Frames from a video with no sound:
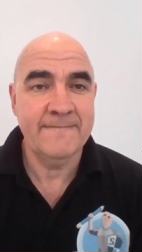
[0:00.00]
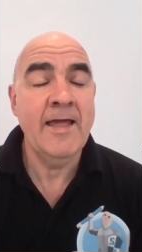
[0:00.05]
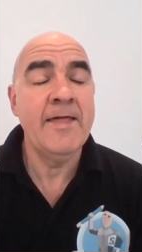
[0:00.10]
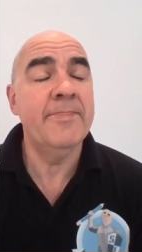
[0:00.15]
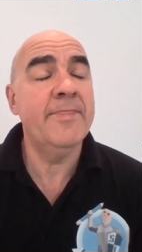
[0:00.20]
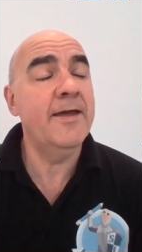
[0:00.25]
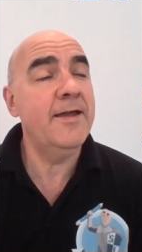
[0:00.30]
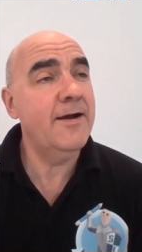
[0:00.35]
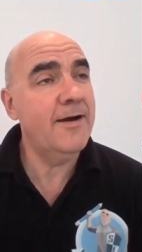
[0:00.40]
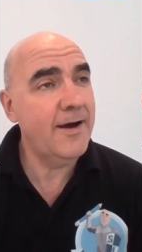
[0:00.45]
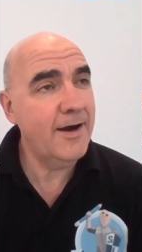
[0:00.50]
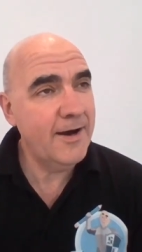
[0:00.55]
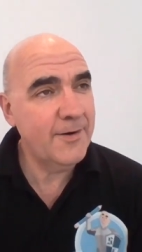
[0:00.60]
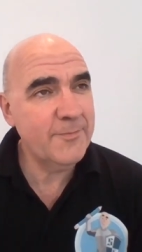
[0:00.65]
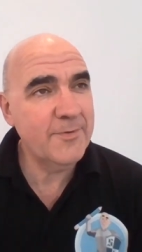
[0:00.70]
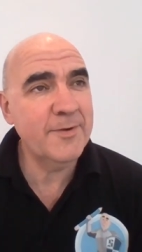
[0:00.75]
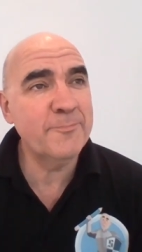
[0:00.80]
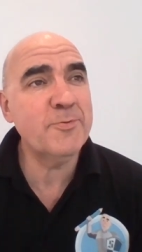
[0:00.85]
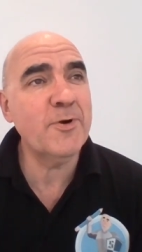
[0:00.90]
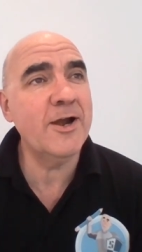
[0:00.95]
They
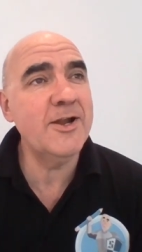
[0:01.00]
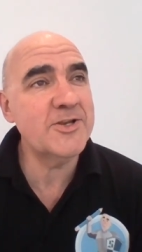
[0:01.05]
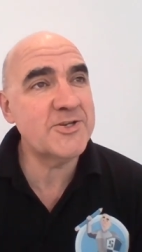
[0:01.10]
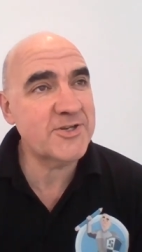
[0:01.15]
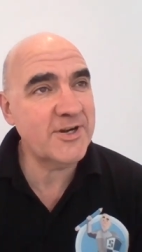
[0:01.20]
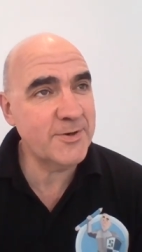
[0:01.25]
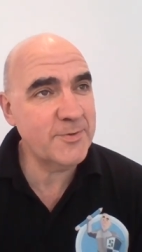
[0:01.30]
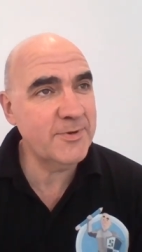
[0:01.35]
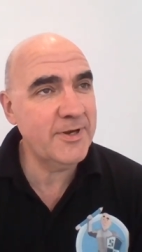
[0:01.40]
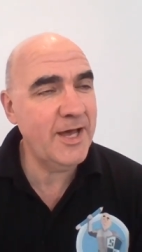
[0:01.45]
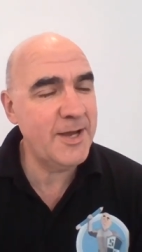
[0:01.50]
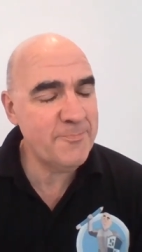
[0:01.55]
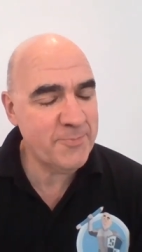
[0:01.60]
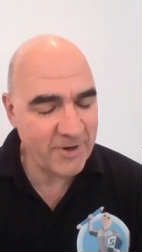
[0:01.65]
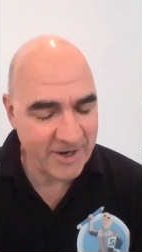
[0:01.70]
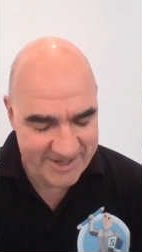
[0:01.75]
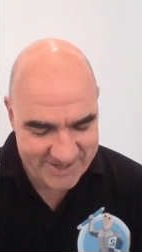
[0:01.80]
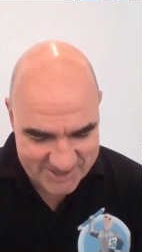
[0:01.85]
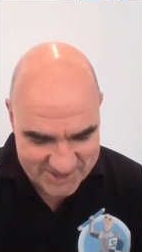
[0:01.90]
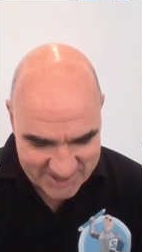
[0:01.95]
are. Bright and shiny, we like
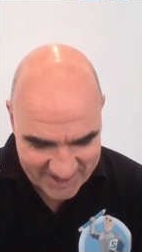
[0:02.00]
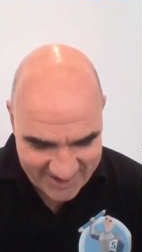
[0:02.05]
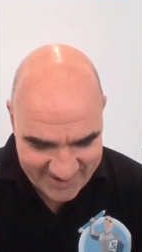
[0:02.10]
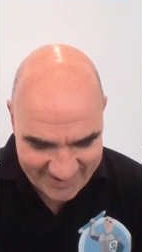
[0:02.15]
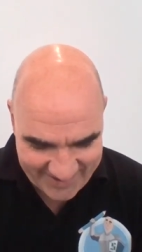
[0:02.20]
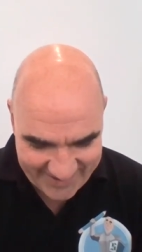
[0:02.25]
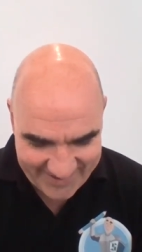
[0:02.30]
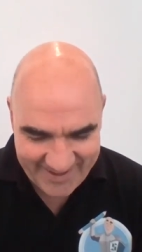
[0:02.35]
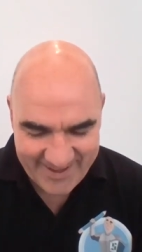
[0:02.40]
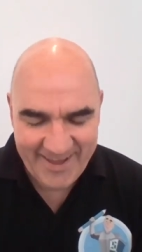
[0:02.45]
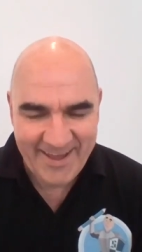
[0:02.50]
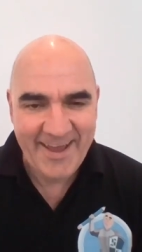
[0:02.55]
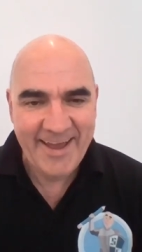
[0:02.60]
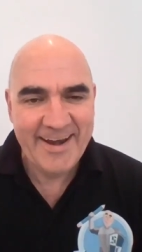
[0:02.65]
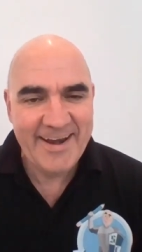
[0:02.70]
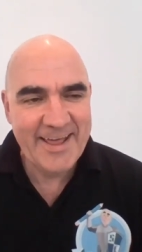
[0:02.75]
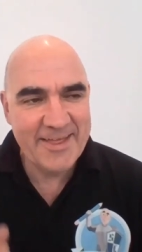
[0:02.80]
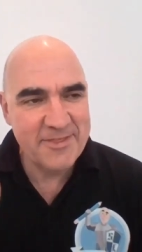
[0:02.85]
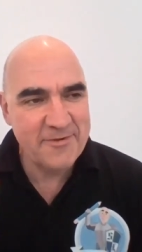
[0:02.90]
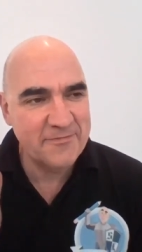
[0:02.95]
bright and shiny.
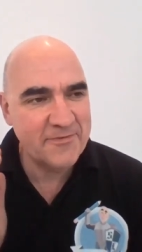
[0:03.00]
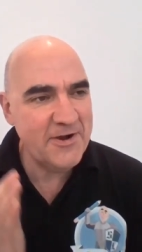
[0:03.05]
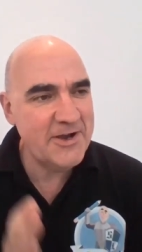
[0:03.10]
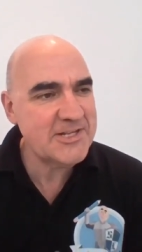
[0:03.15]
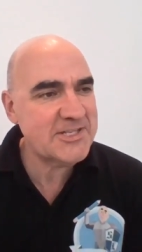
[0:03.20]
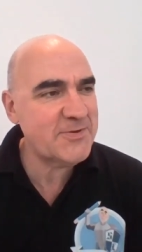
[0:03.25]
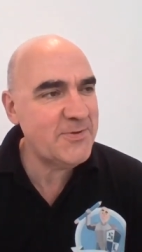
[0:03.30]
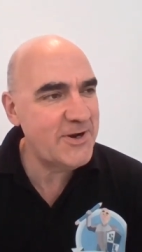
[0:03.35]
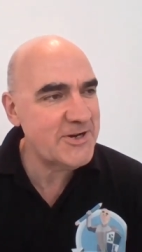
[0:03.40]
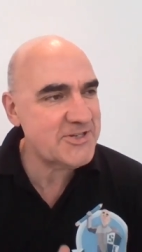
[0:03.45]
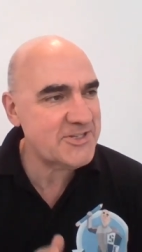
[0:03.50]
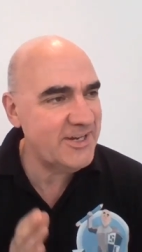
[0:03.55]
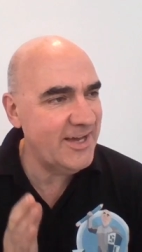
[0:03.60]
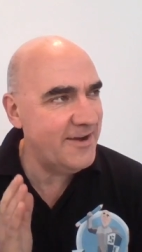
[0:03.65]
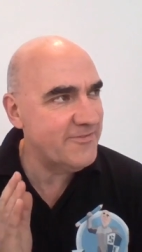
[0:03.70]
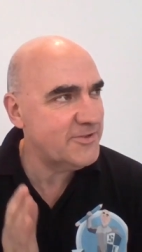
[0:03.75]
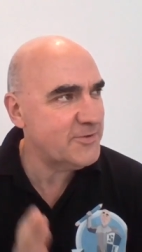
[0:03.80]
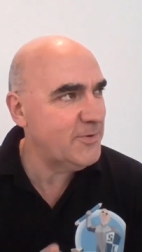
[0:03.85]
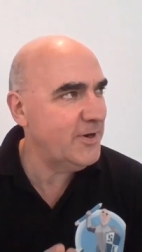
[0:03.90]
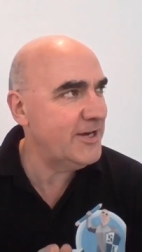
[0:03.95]
Now, the first question I
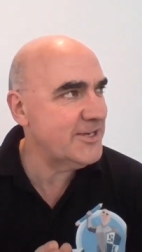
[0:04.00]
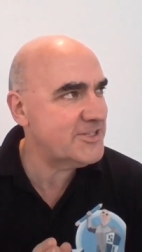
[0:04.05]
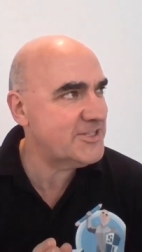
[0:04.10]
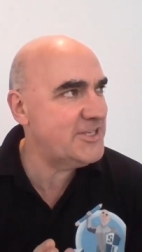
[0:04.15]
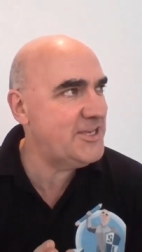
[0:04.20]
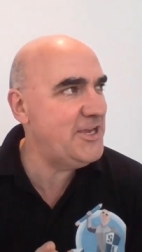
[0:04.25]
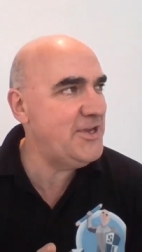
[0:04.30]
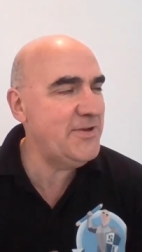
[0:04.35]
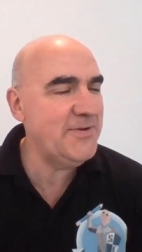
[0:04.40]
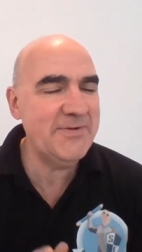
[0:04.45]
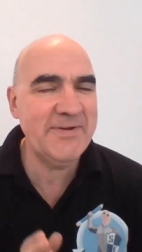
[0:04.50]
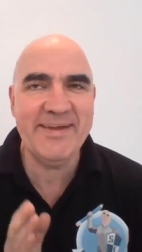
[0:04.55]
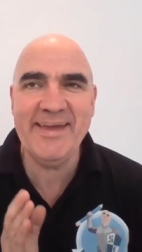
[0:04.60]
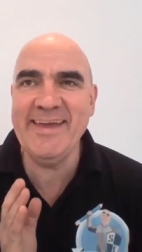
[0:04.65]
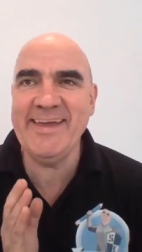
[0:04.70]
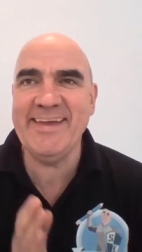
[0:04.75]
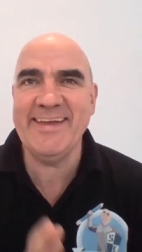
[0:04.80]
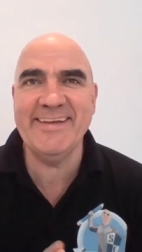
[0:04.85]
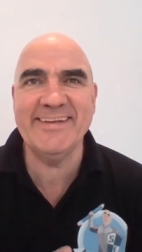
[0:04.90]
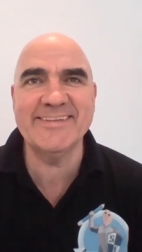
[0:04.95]
have to ask you
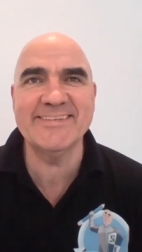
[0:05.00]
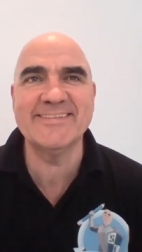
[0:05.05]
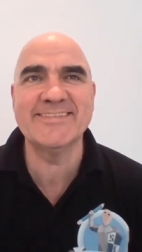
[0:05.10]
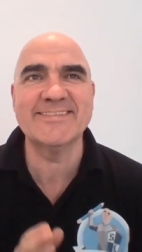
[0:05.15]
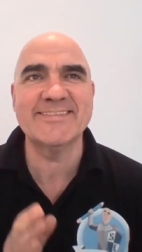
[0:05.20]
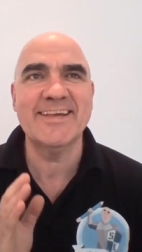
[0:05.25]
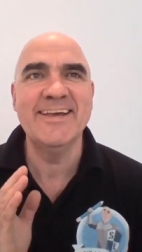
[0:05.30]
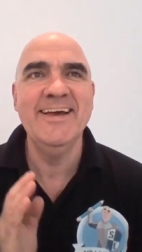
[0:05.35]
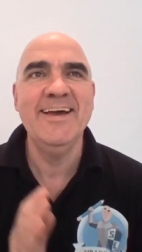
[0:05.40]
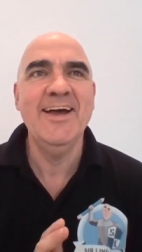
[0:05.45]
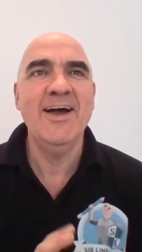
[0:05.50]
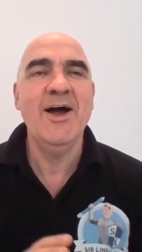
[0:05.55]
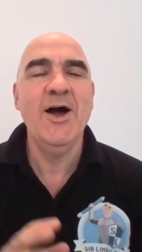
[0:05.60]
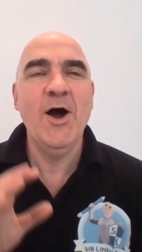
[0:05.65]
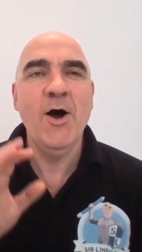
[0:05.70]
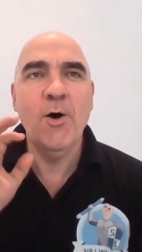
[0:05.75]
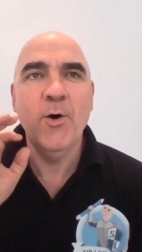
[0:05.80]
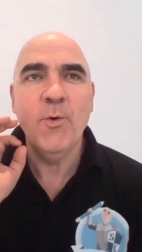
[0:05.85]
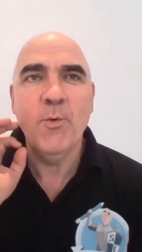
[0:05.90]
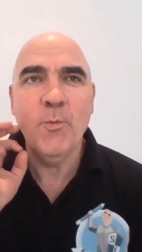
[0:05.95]
is,
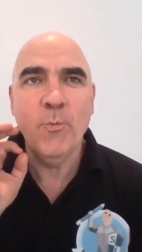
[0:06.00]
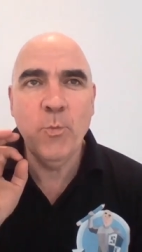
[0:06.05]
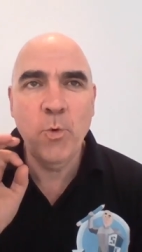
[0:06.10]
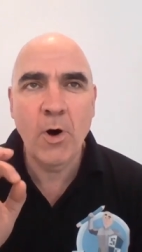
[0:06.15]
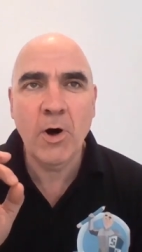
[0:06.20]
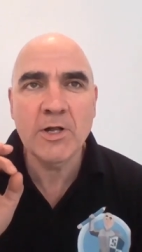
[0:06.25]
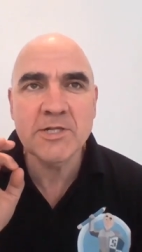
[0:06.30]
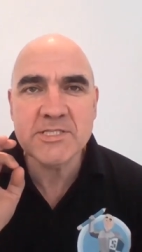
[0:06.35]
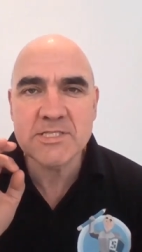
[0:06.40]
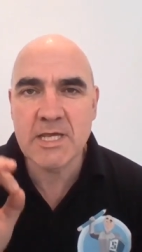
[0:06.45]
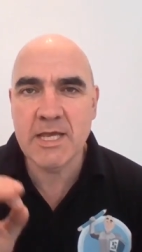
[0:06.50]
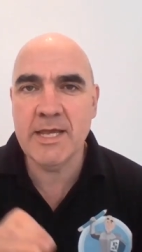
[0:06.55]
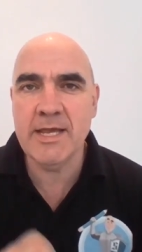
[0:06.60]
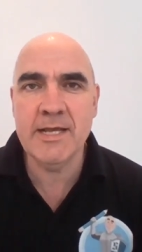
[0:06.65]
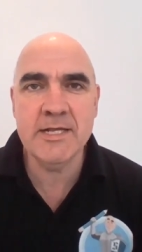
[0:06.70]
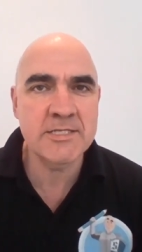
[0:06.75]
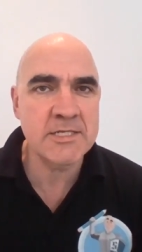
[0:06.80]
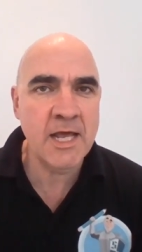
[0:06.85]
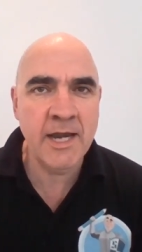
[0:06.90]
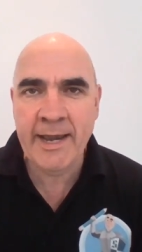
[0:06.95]
what
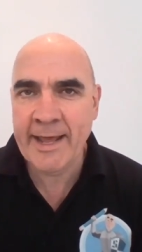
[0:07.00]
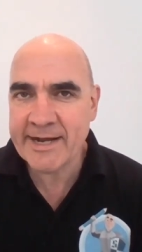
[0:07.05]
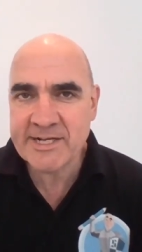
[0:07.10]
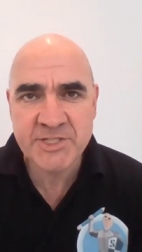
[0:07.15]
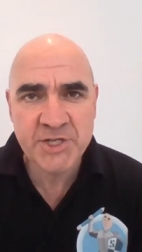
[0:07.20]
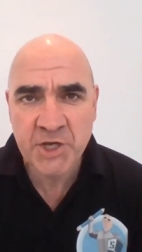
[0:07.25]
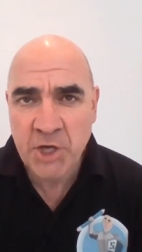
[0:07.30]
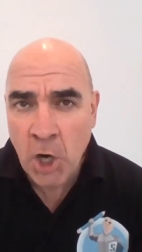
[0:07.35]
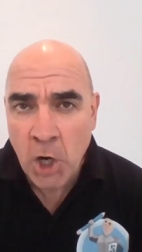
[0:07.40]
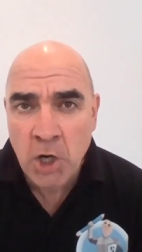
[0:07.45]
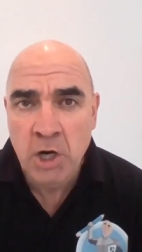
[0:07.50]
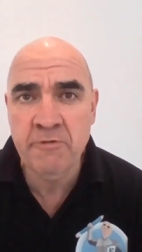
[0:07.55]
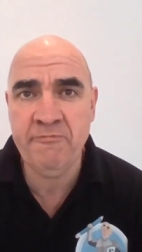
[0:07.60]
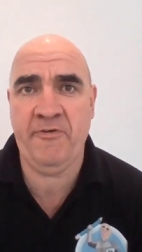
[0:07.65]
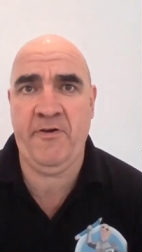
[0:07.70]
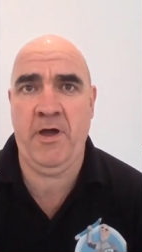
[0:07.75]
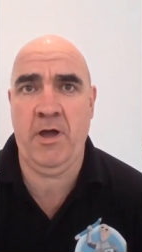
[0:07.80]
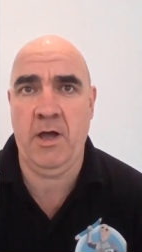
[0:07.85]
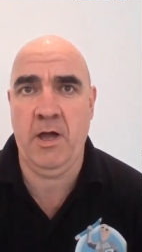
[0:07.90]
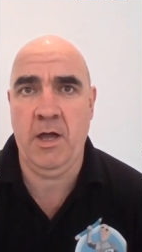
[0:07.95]
is a
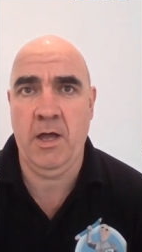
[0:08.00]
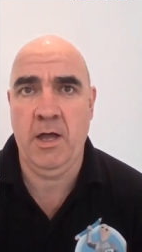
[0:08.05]
lexicographer?